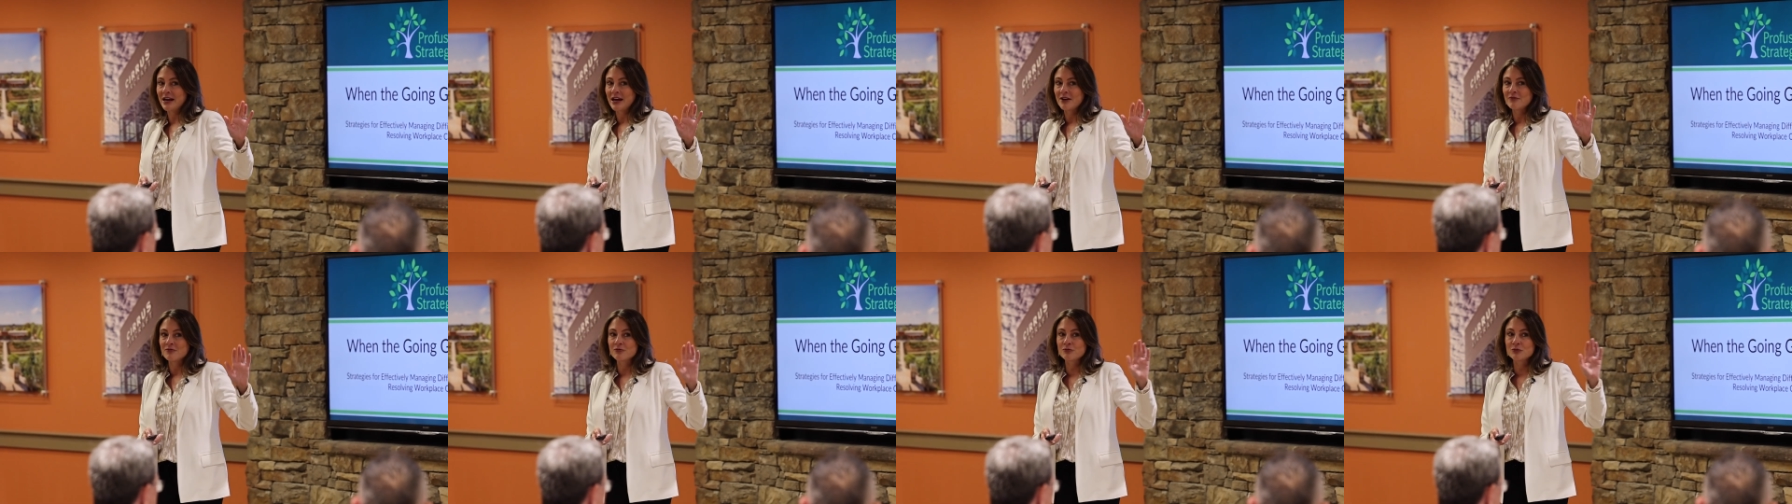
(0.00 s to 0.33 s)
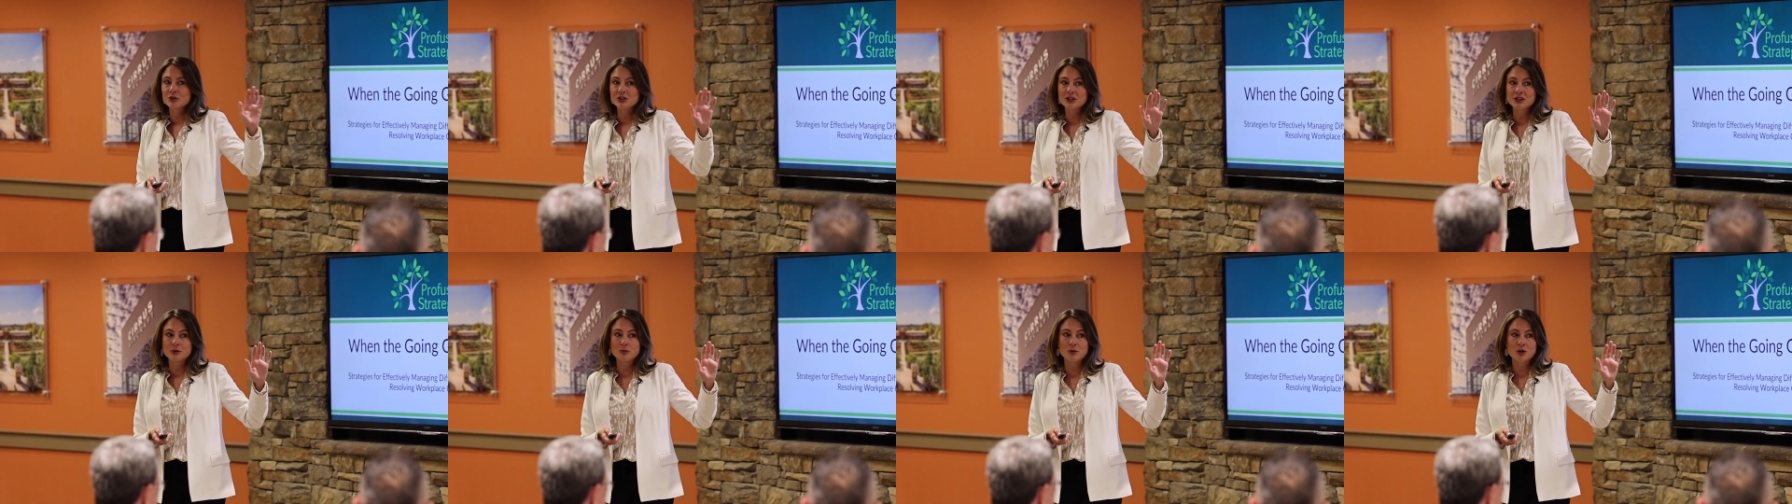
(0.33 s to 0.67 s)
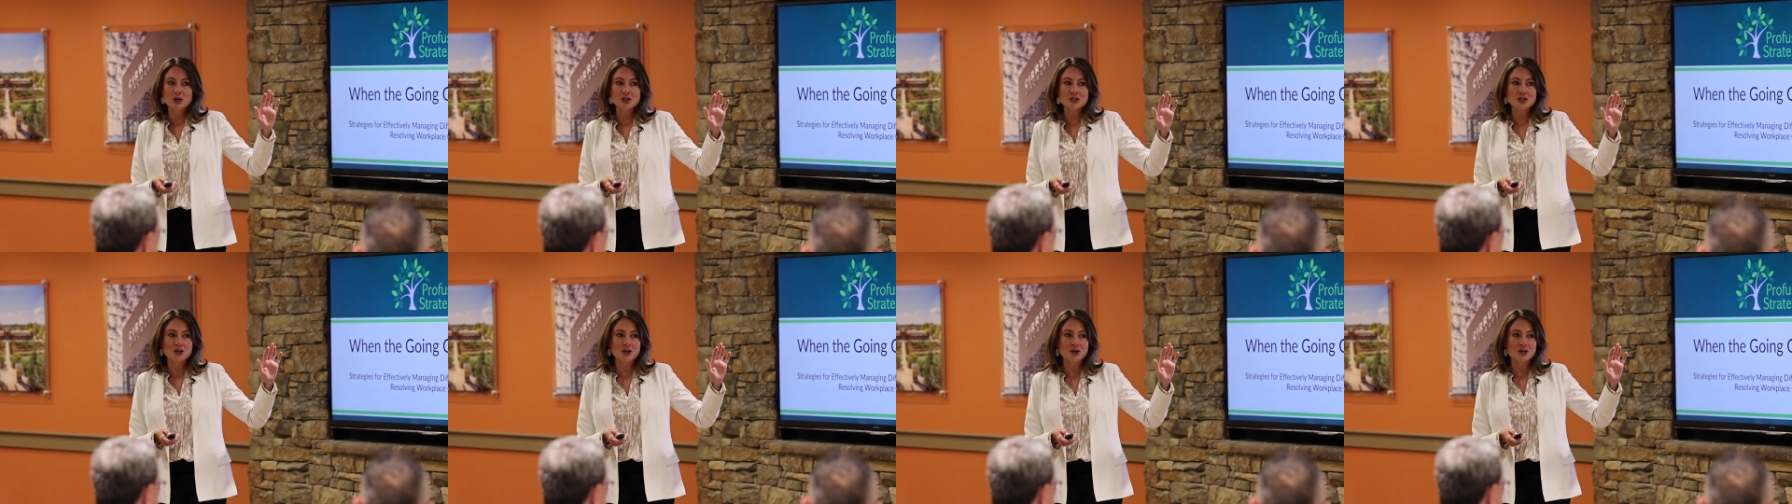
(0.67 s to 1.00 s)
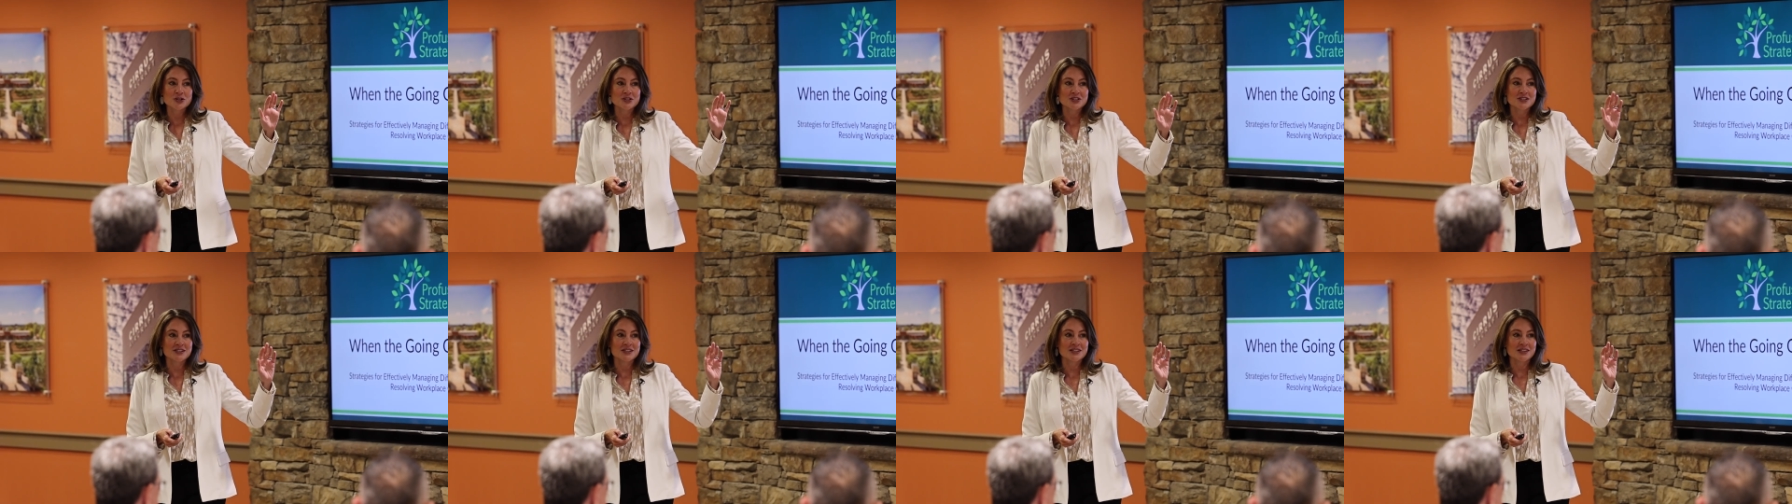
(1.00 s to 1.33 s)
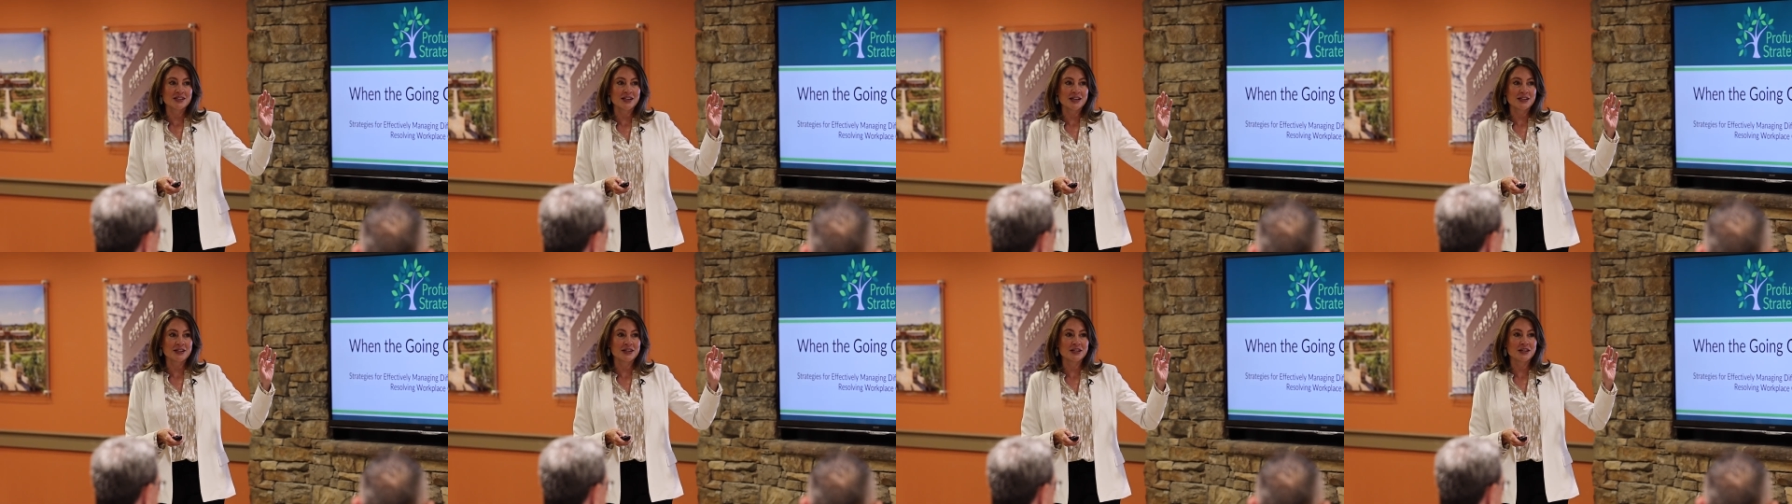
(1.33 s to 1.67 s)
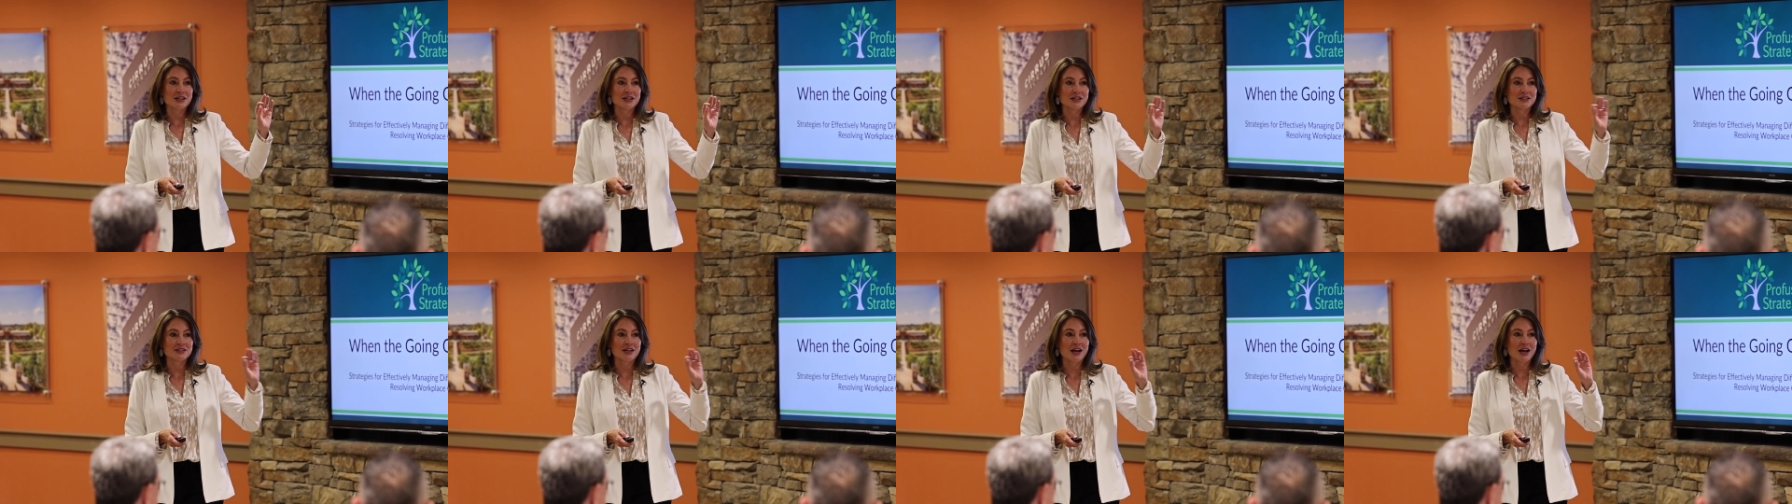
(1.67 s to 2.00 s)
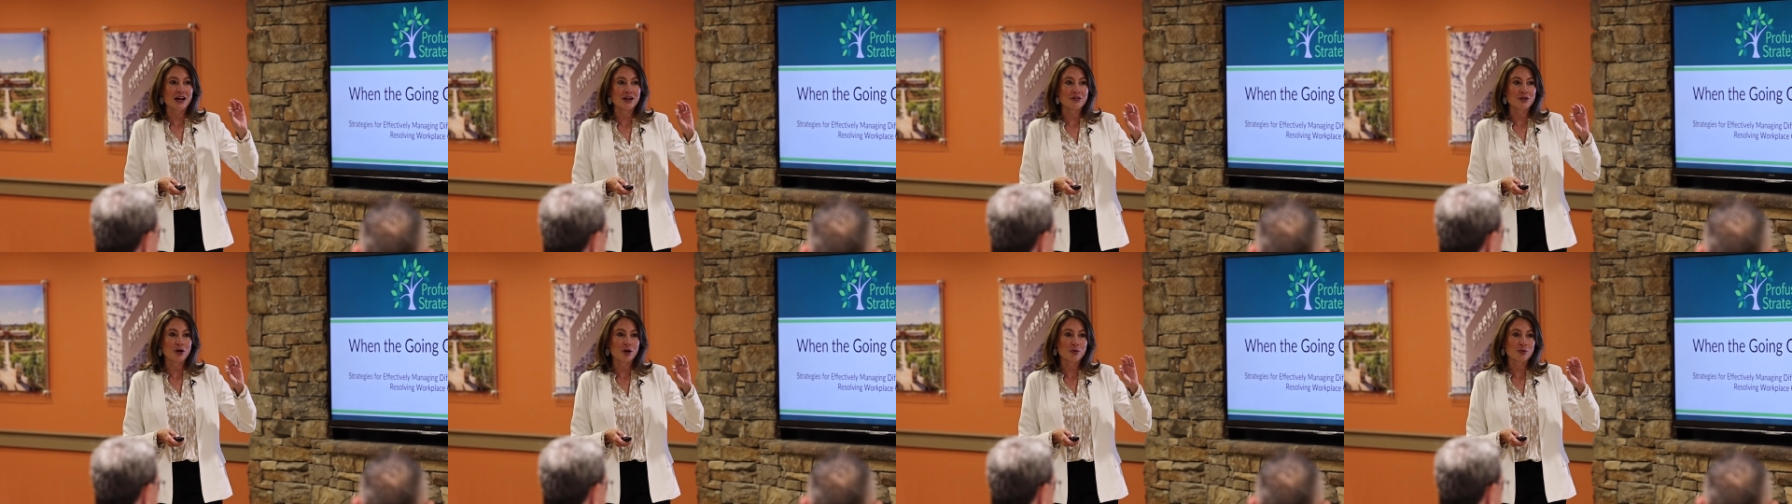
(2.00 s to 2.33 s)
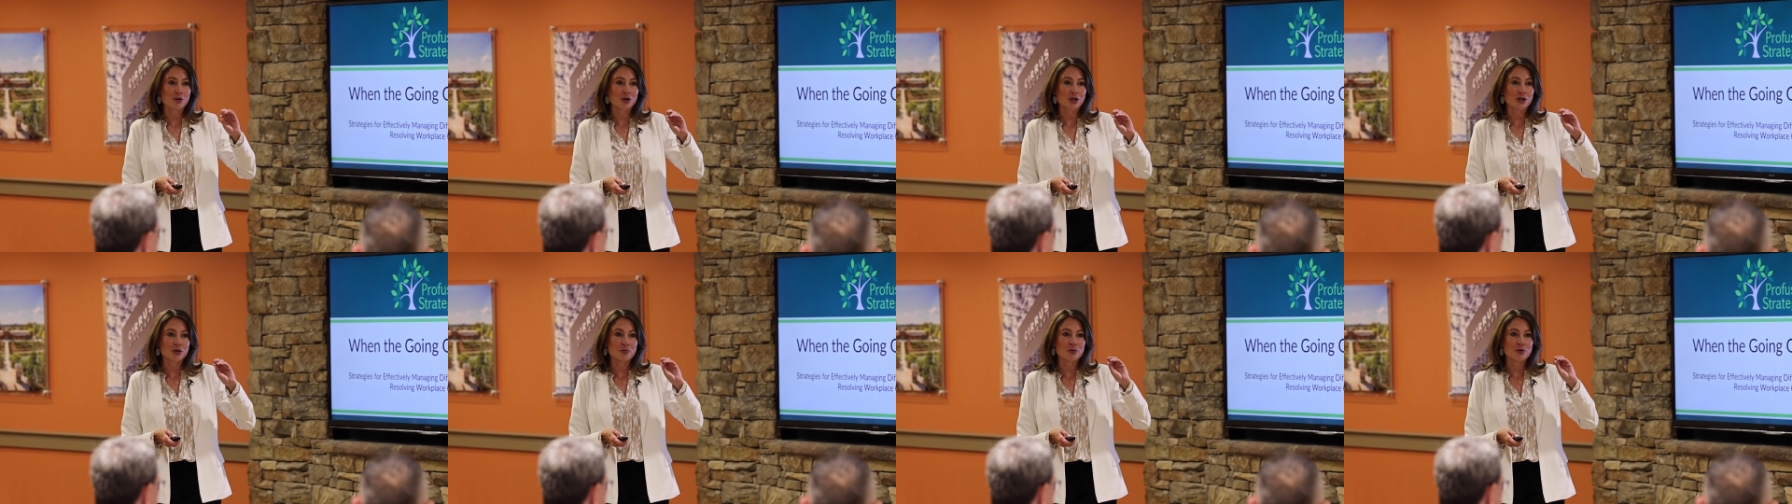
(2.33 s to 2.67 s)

I've really worked hard to select the things I thought were going